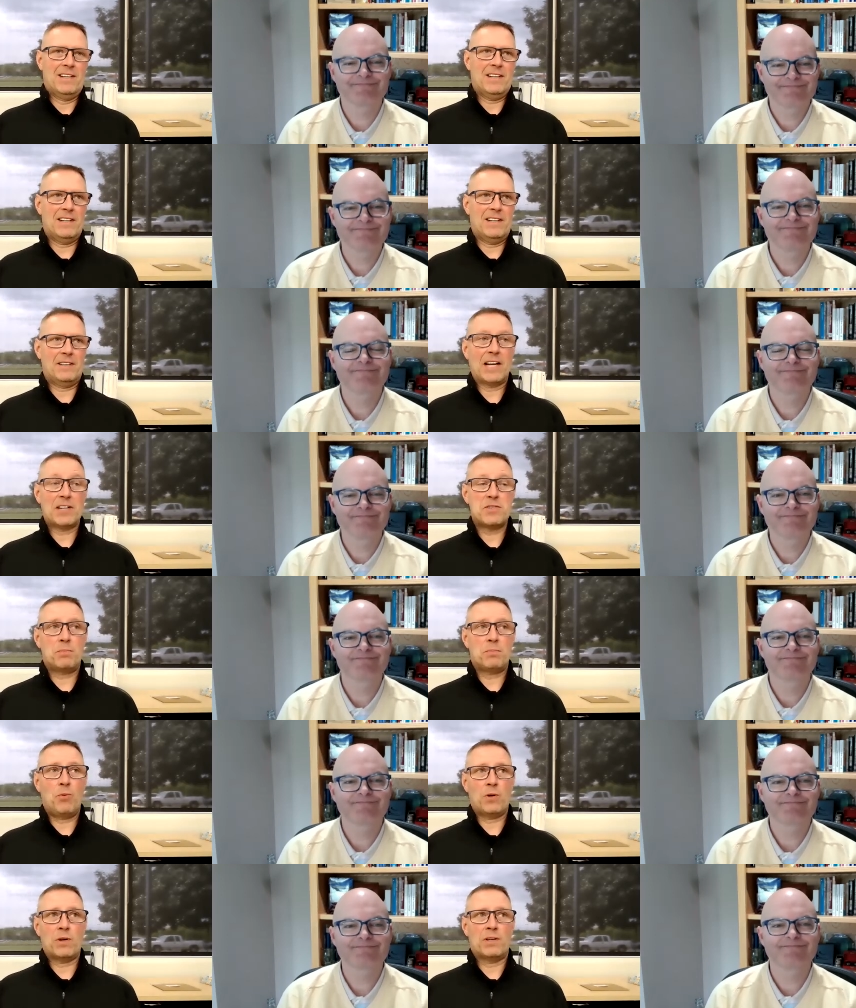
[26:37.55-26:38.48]
Speaker 1: Uh, that's
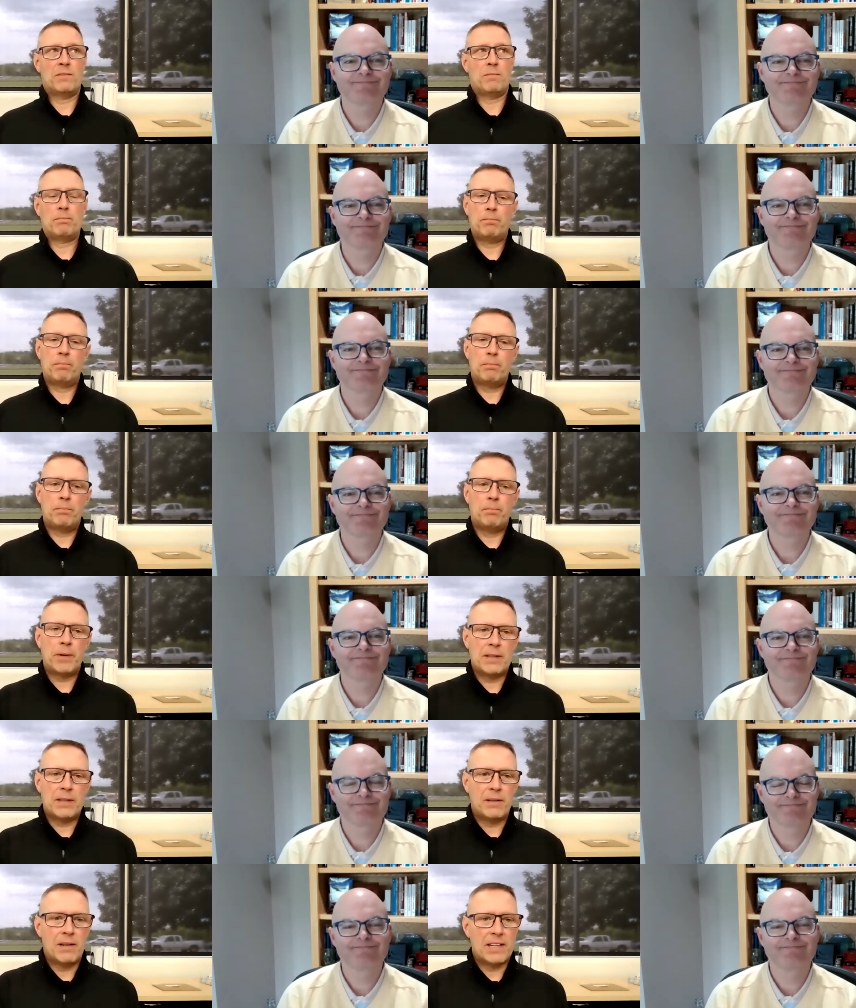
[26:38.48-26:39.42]
important.
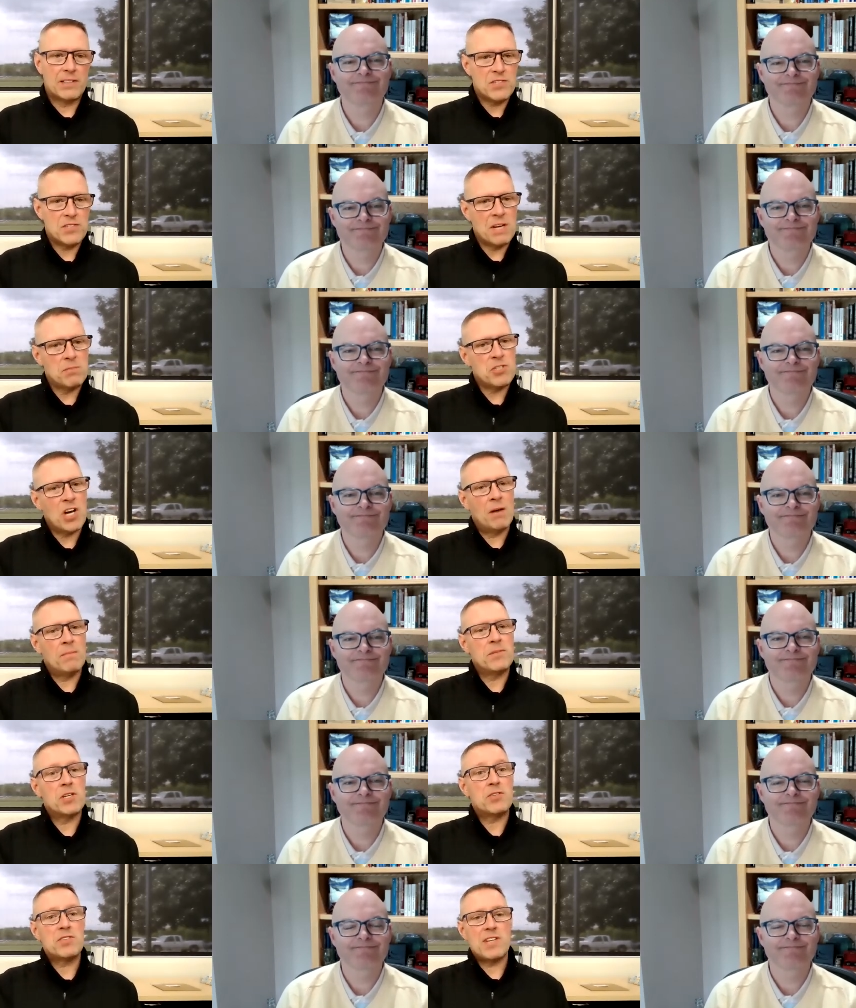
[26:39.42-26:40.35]
But at the same time,
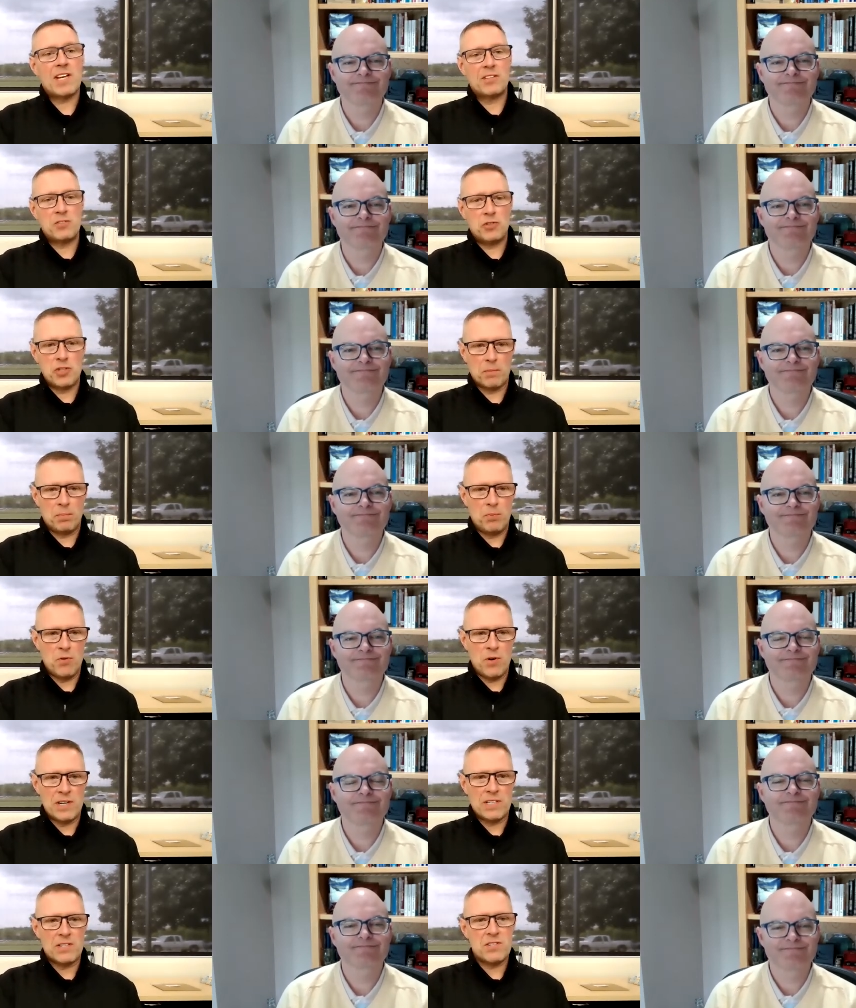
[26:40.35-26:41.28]
you sense to your
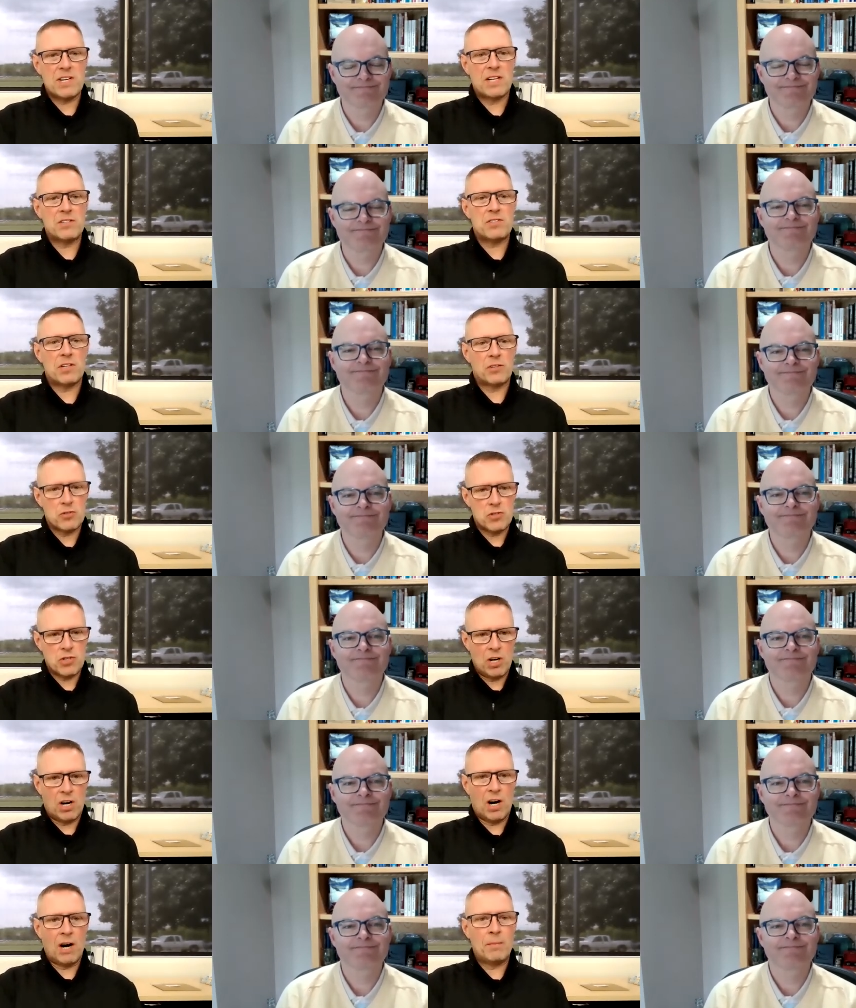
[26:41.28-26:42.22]
point, you sense that there's
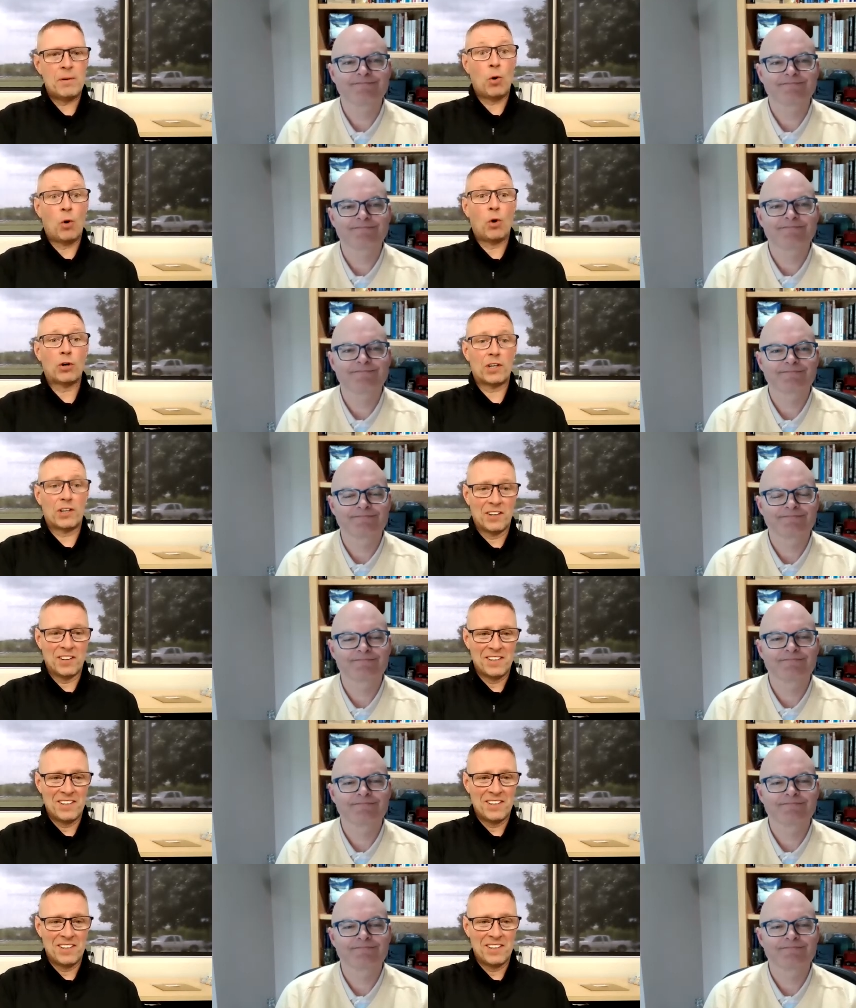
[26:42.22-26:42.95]
calm and order